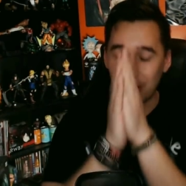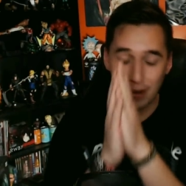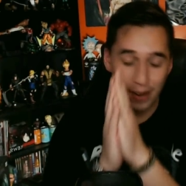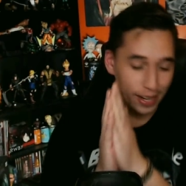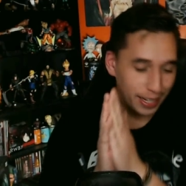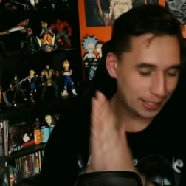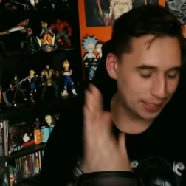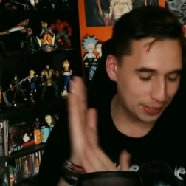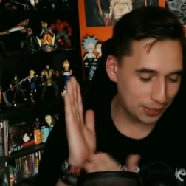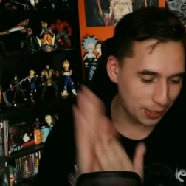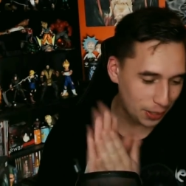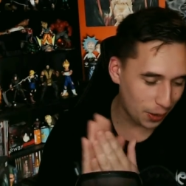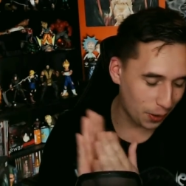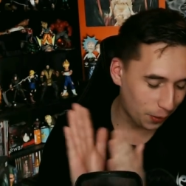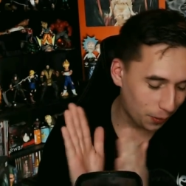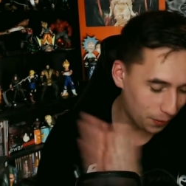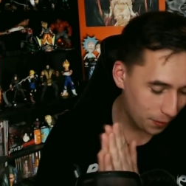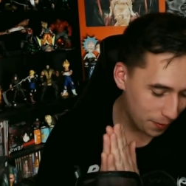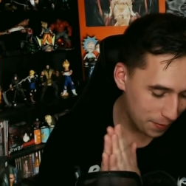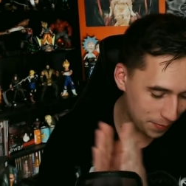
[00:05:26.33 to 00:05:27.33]
Alright,
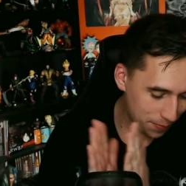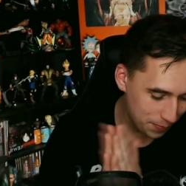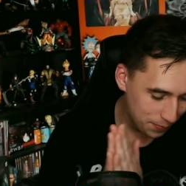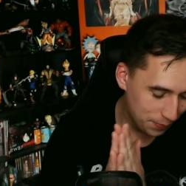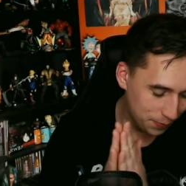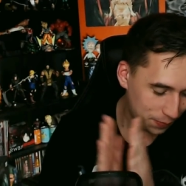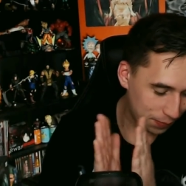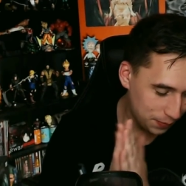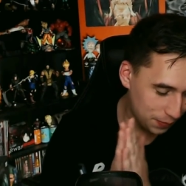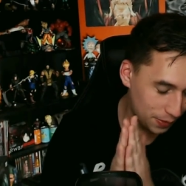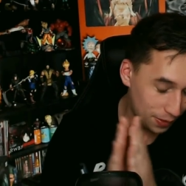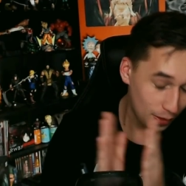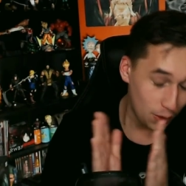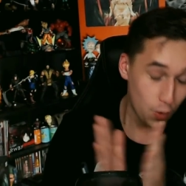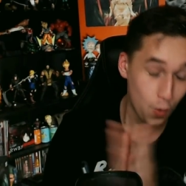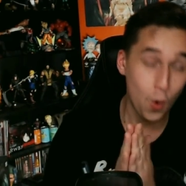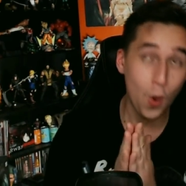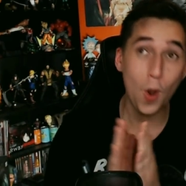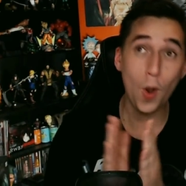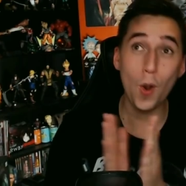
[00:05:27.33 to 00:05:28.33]
so.
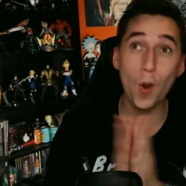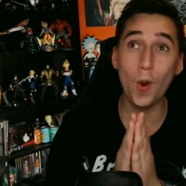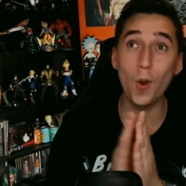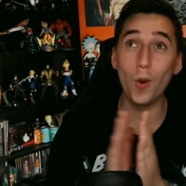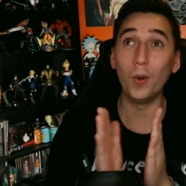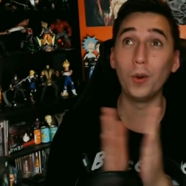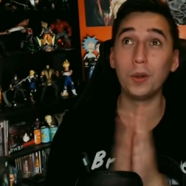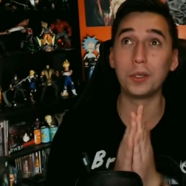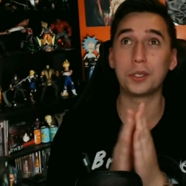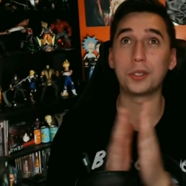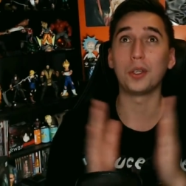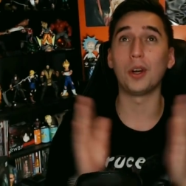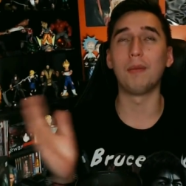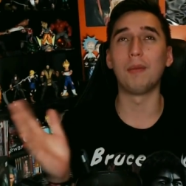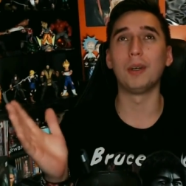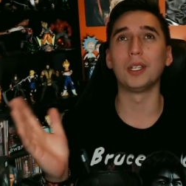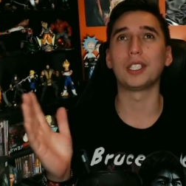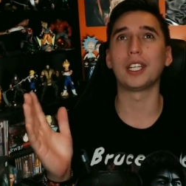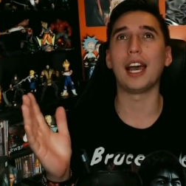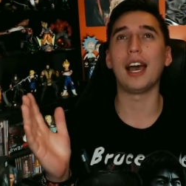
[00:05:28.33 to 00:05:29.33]
Woo! So
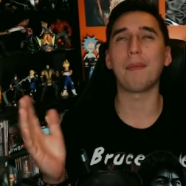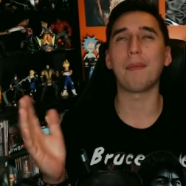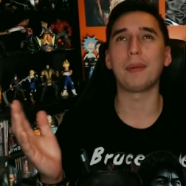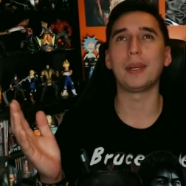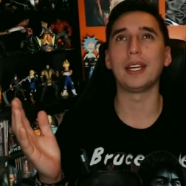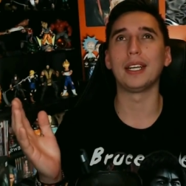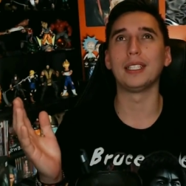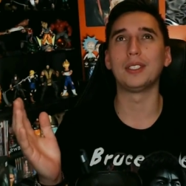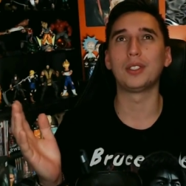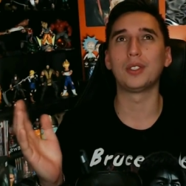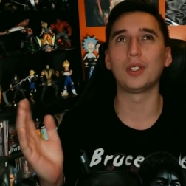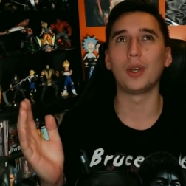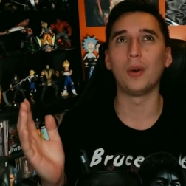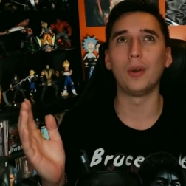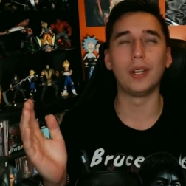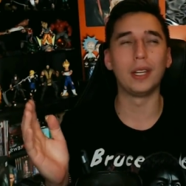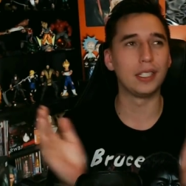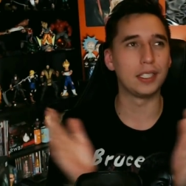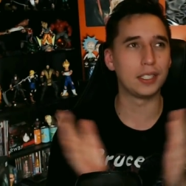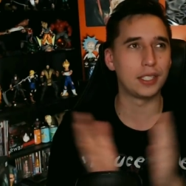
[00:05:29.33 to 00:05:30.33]
much happening in so
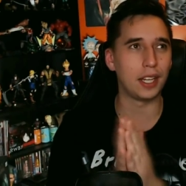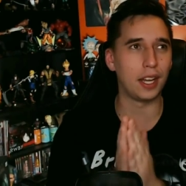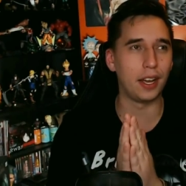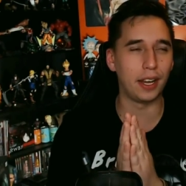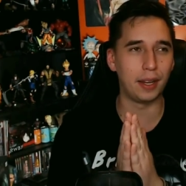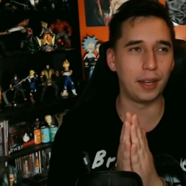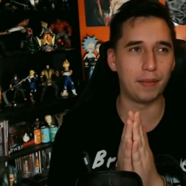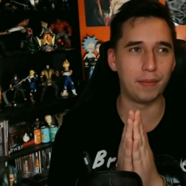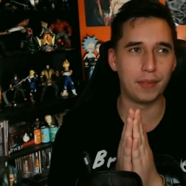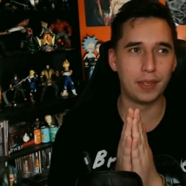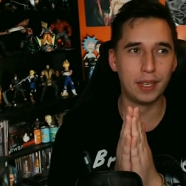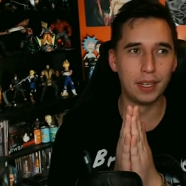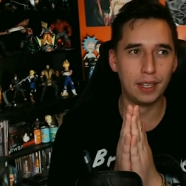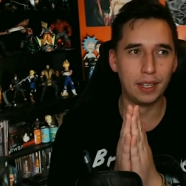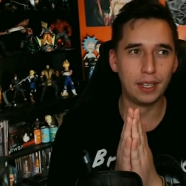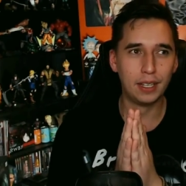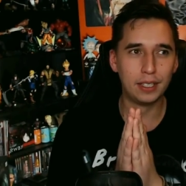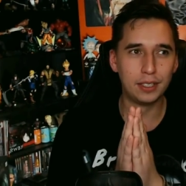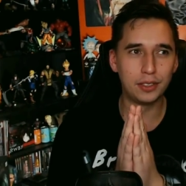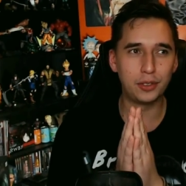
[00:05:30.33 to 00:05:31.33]
little time.
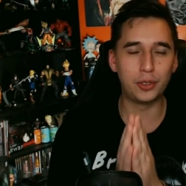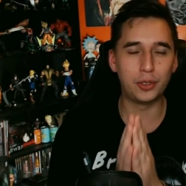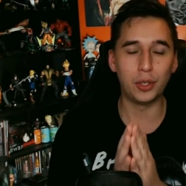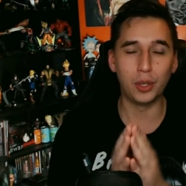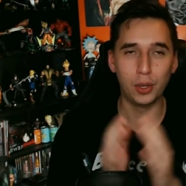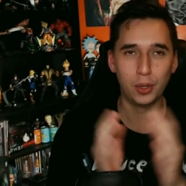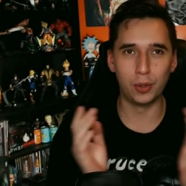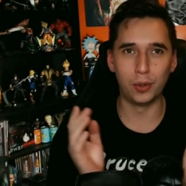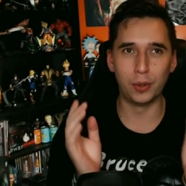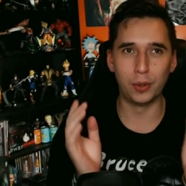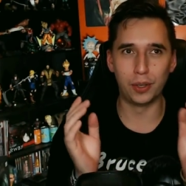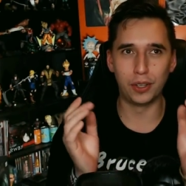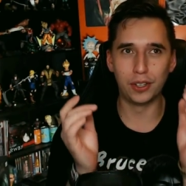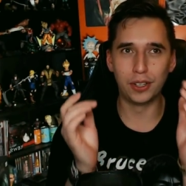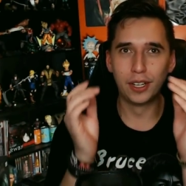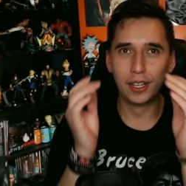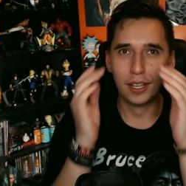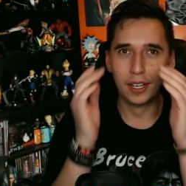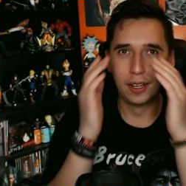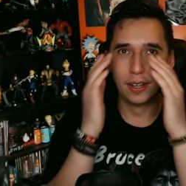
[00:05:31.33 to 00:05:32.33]
Dude,
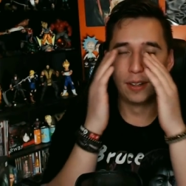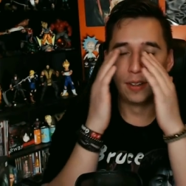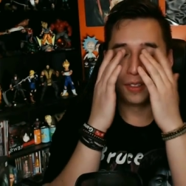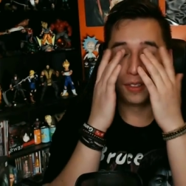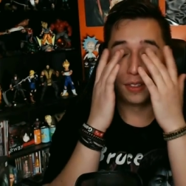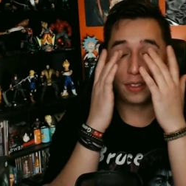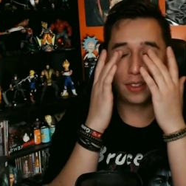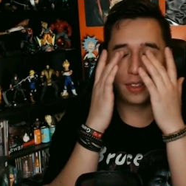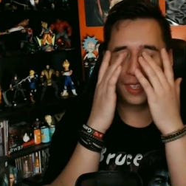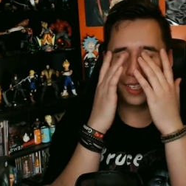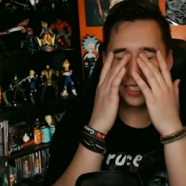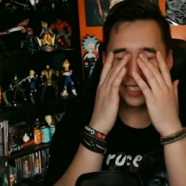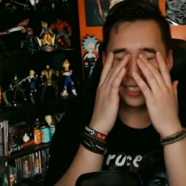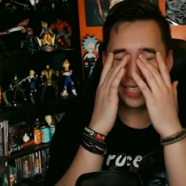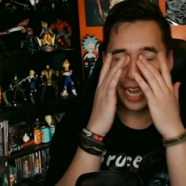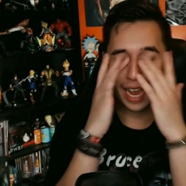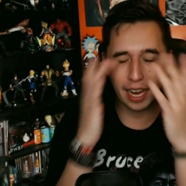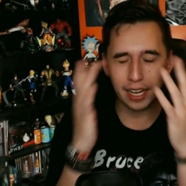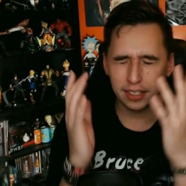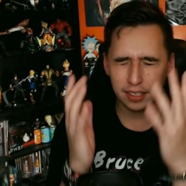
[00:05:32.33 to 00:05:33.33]
the
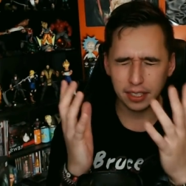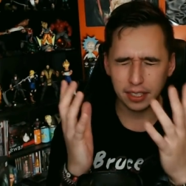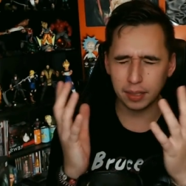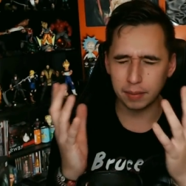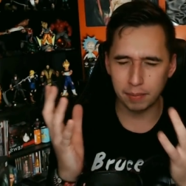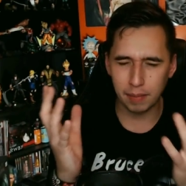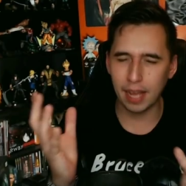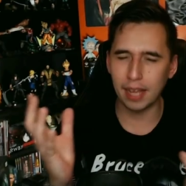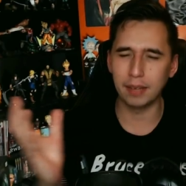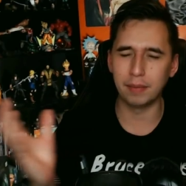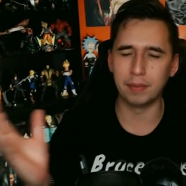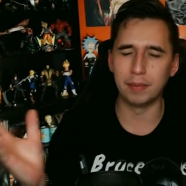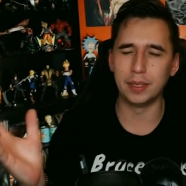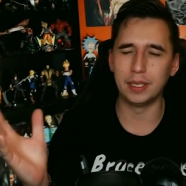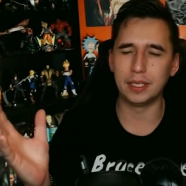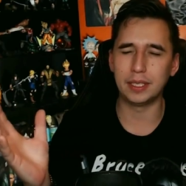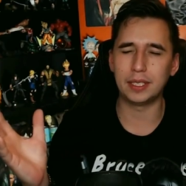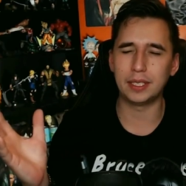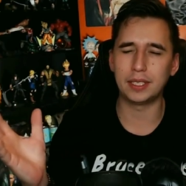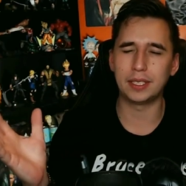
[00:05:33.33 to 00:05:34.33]
Ten
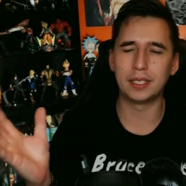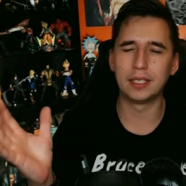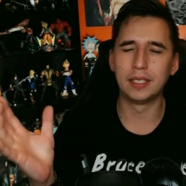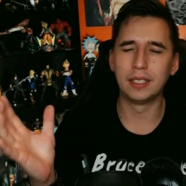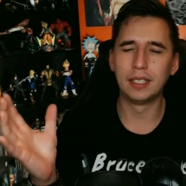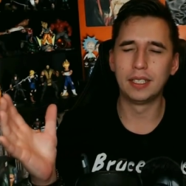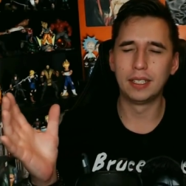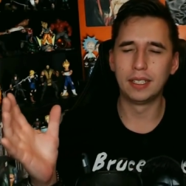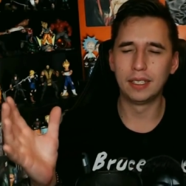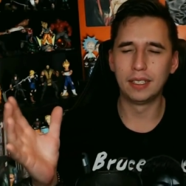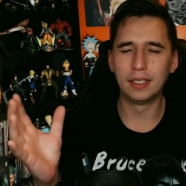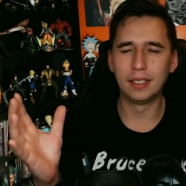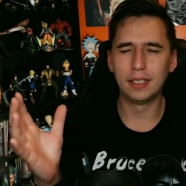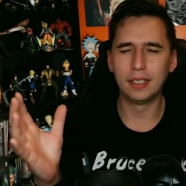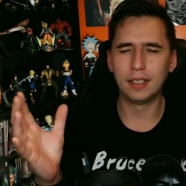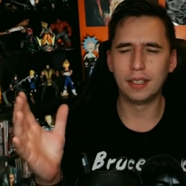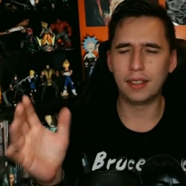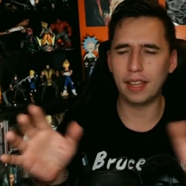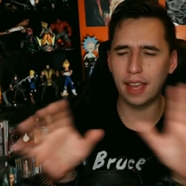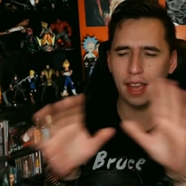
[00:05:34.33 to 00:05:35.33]
Commandments.
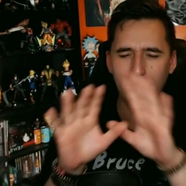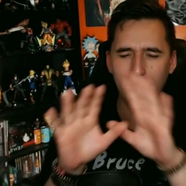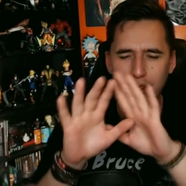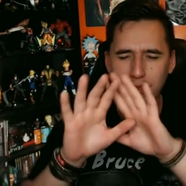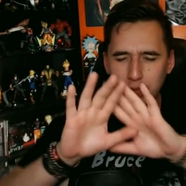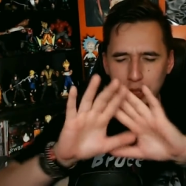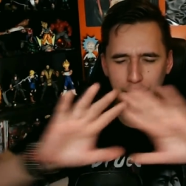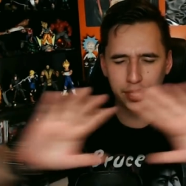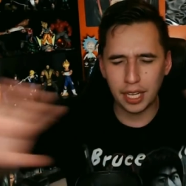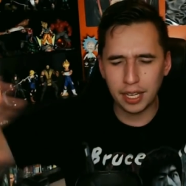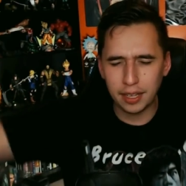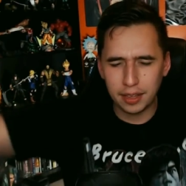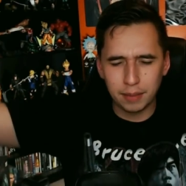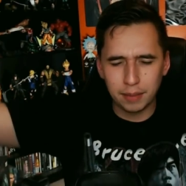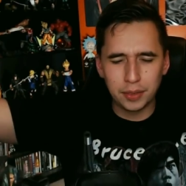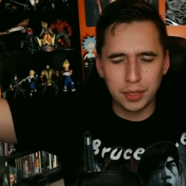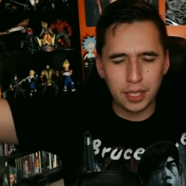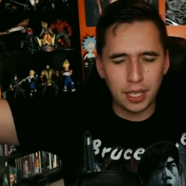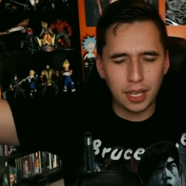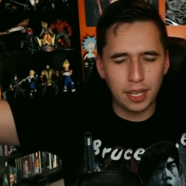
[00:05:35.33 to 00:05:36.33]
They have set
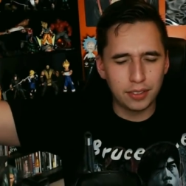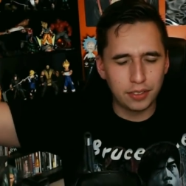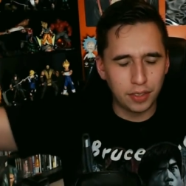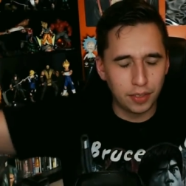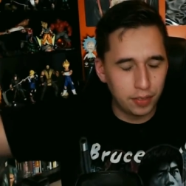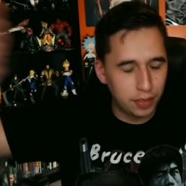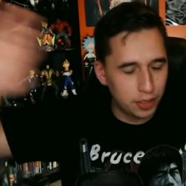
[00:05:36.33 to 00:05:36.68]
themselves